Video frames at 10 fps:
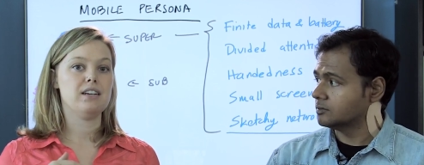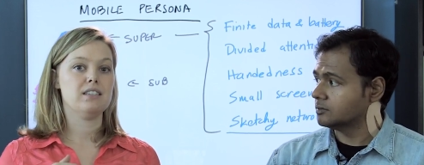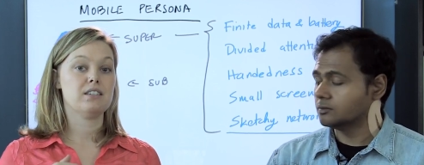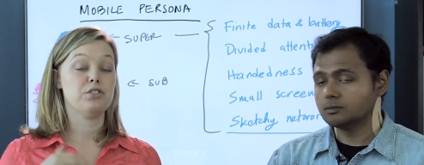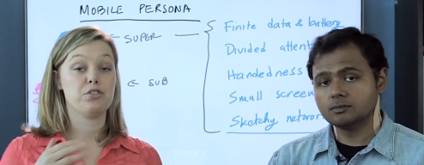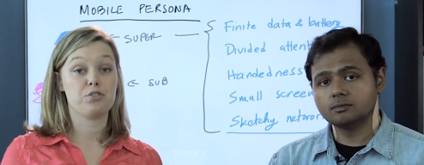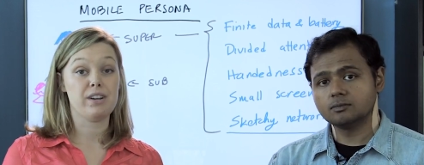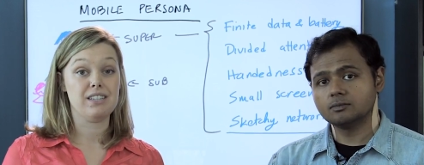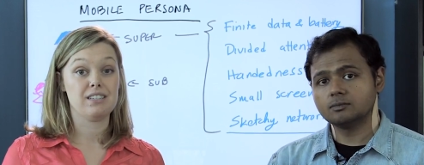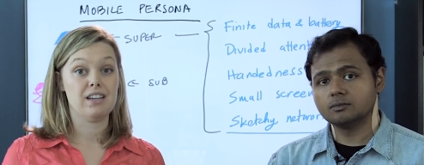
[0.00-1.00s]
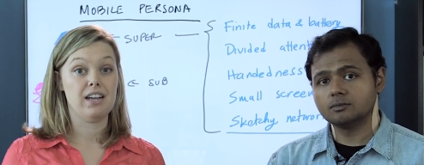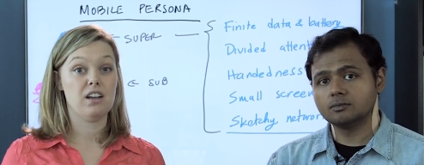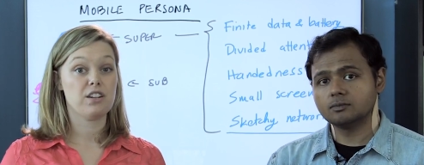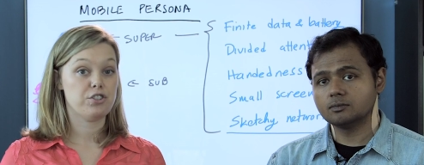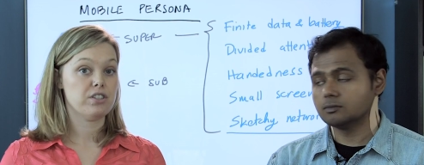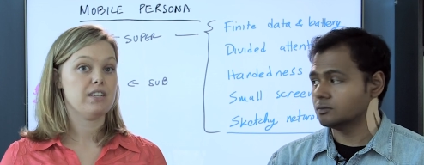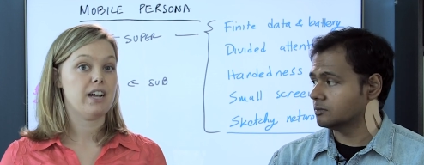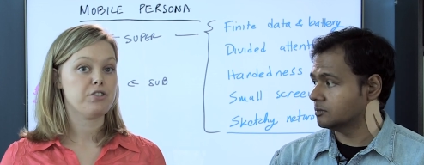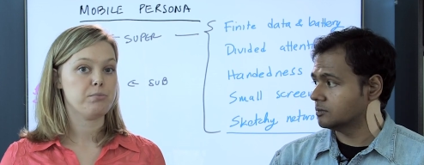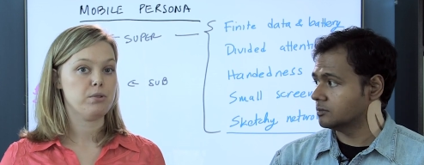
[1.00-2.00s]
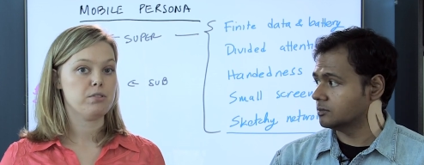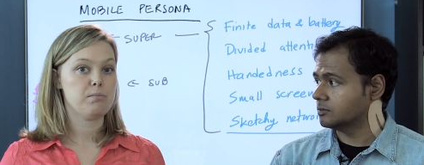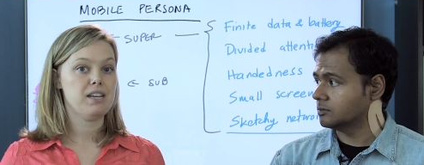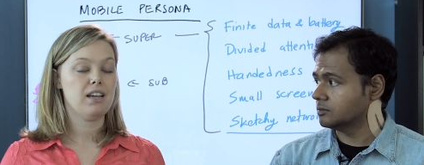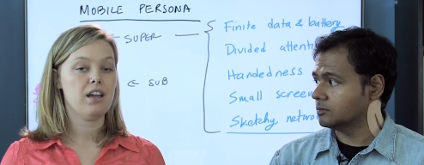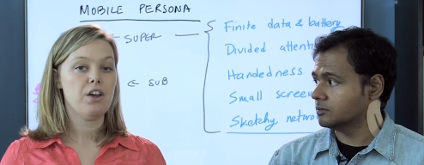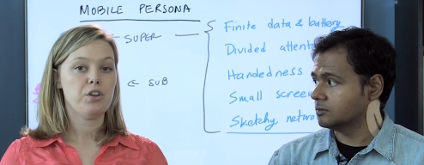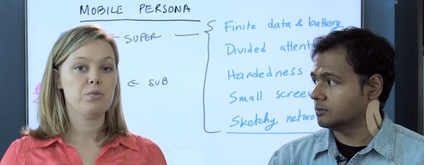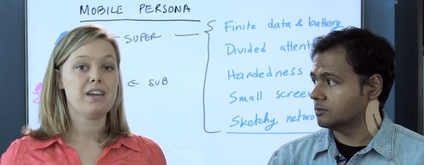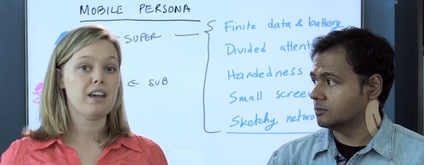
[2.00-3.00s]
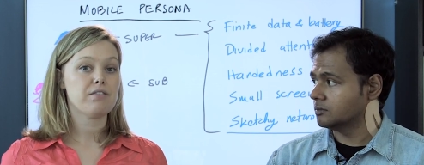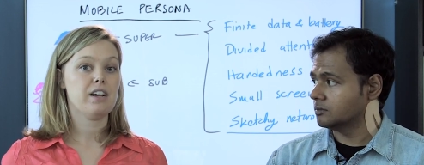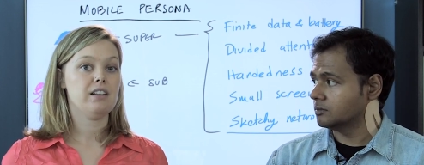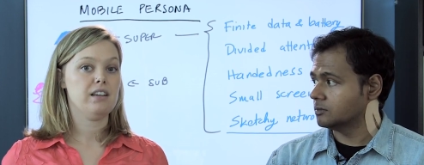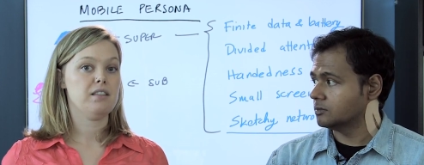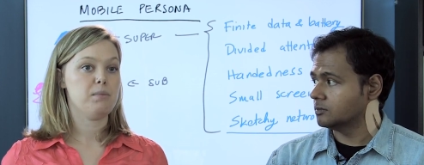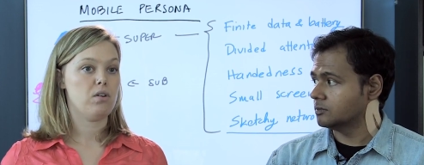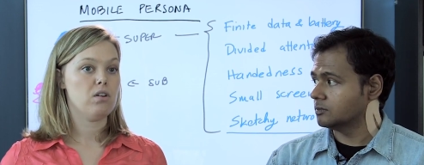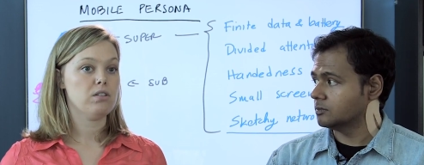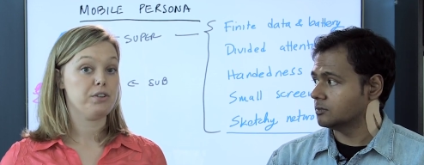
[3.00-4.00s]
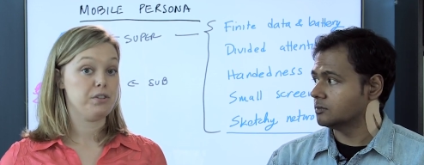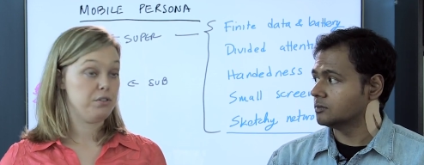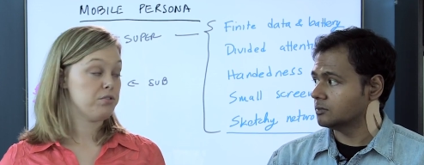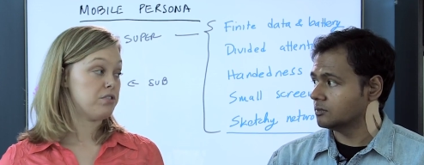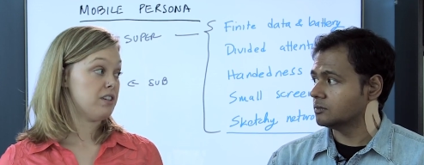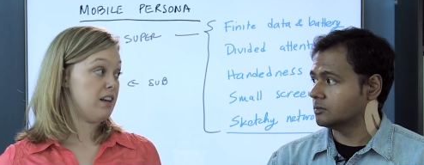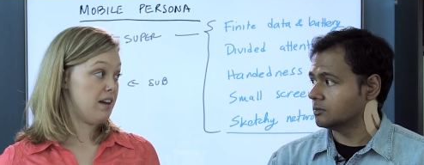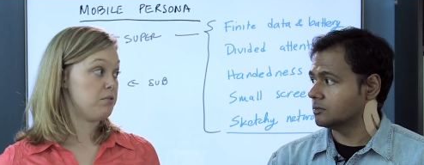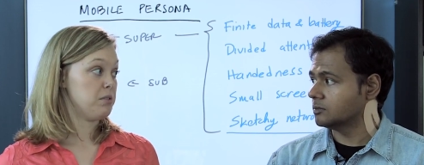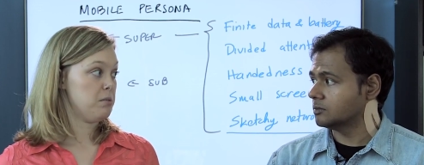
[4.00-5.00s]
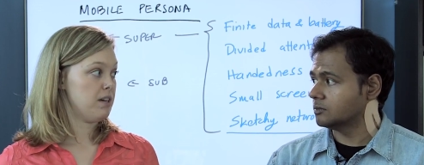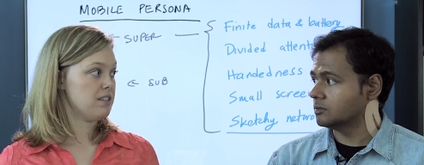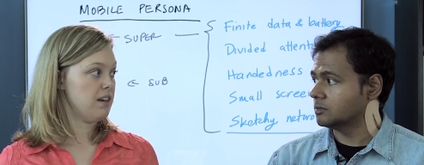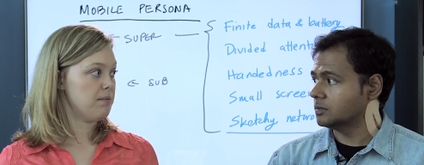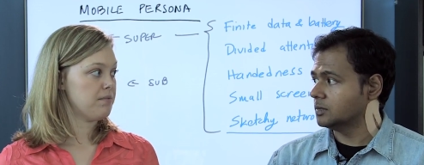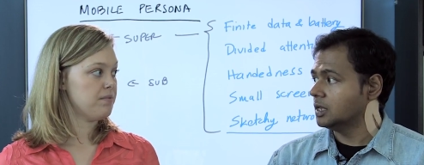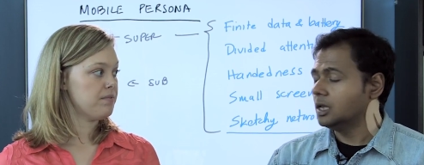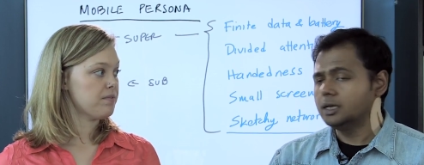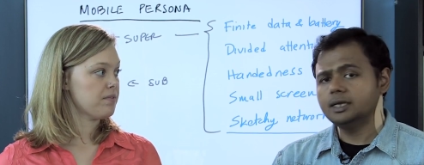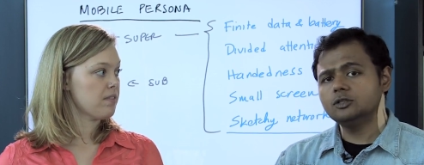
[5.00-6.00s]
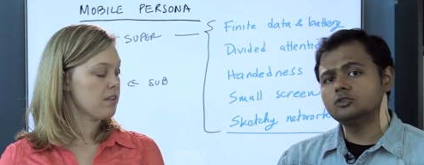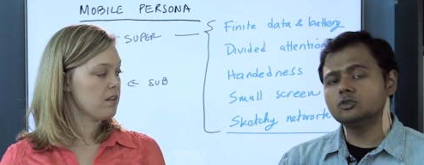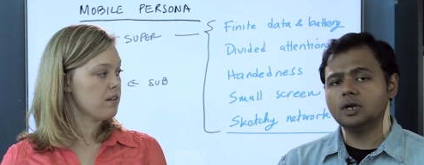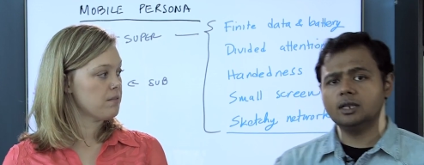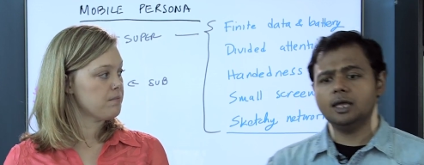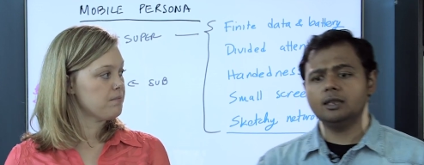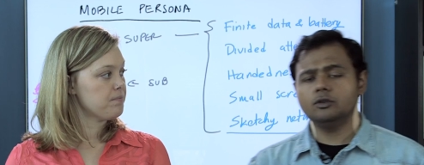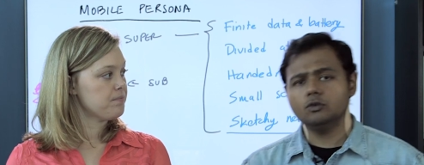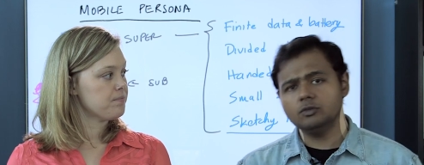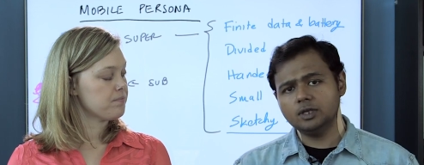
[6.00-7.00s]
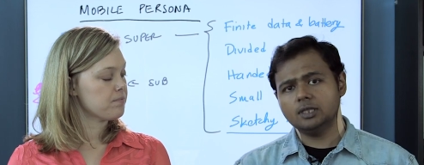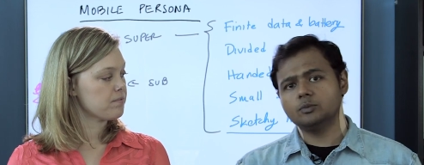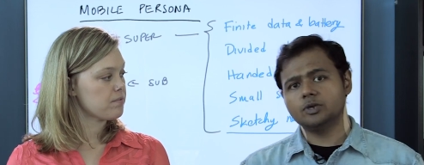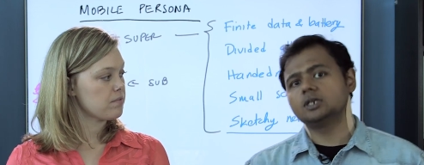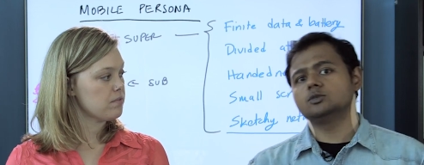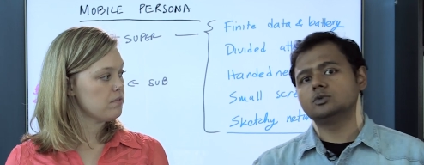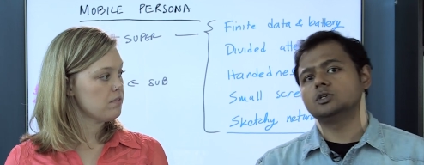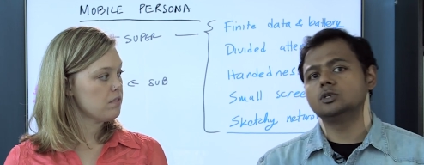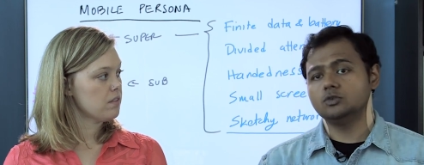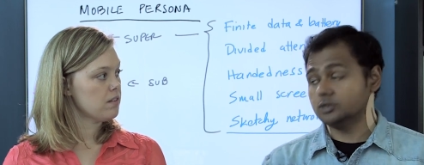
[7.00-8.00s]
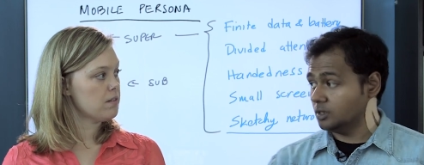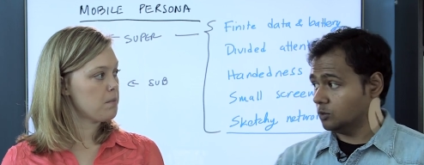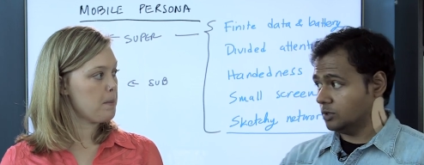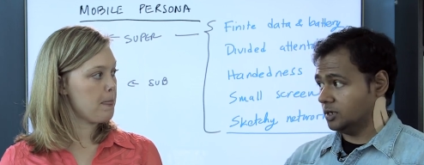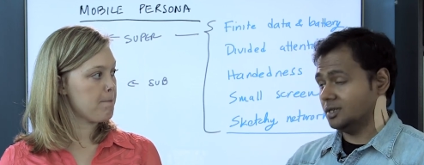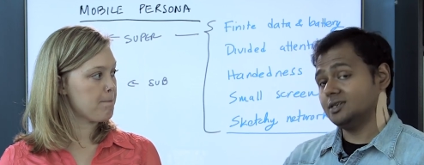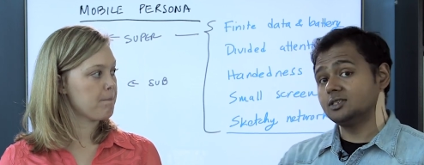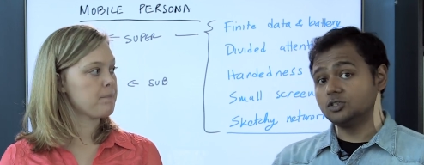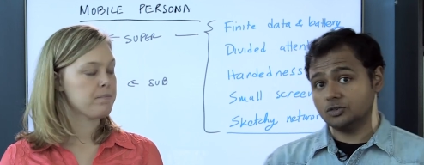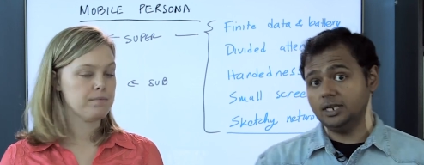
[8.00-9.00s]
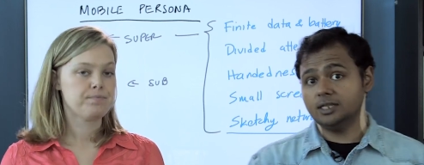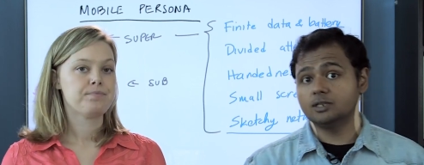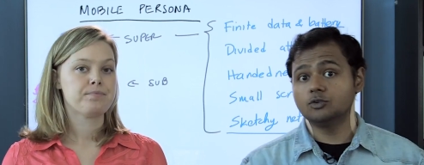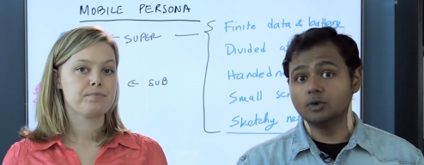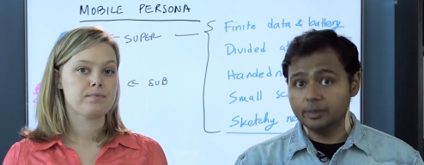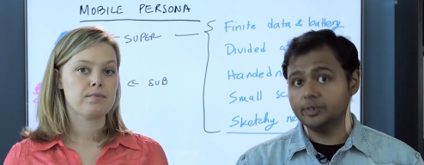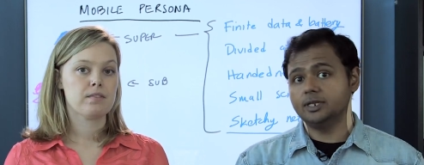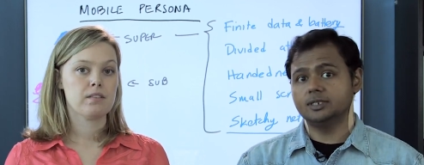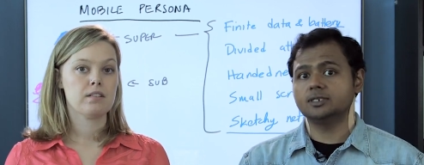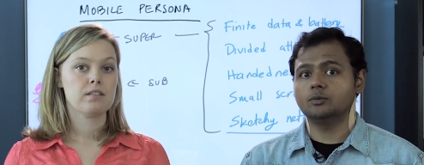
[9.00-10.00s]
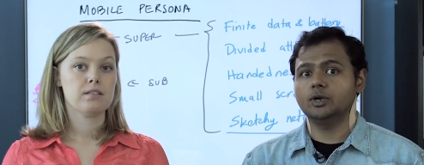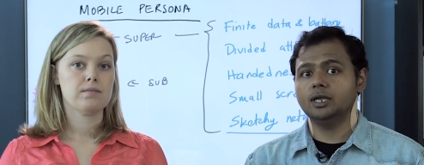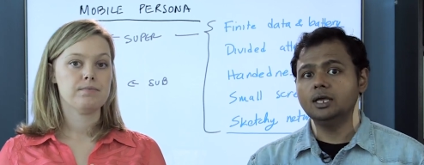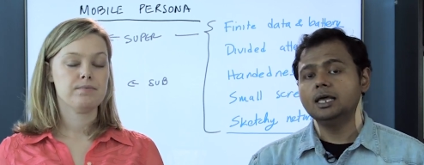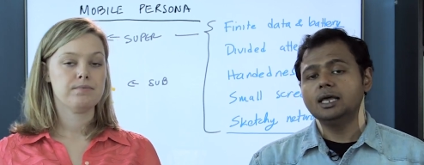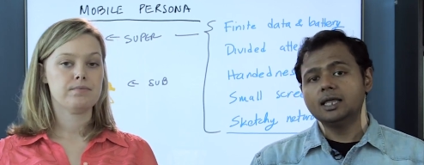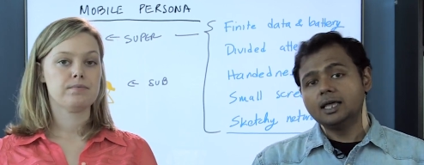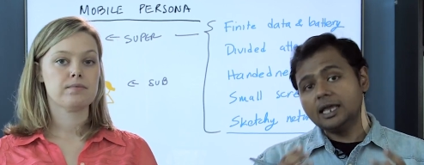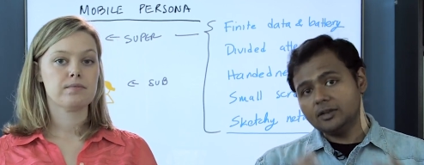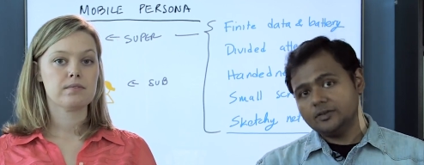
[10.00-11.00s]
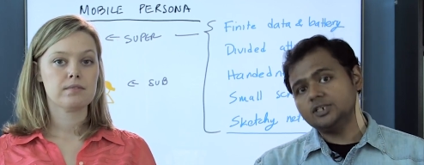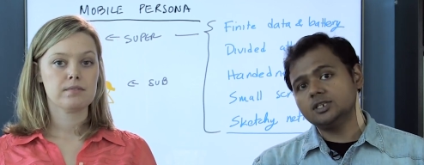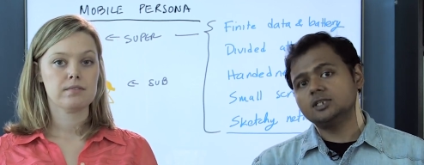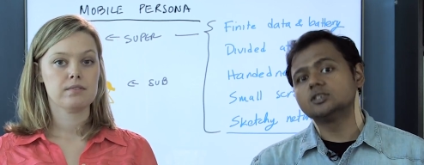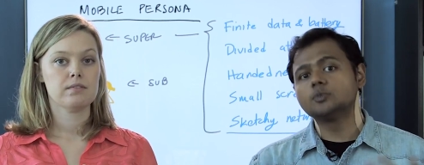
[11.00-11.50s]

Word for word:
Speaker 1: as constraints and not just attributes, meaning you can't violate them at all or your user is going to have a really bad time.
Speaker 2: Yeah, that's true. And, and don't think that because we're using the word constraint that you're limited in some way. Innovation is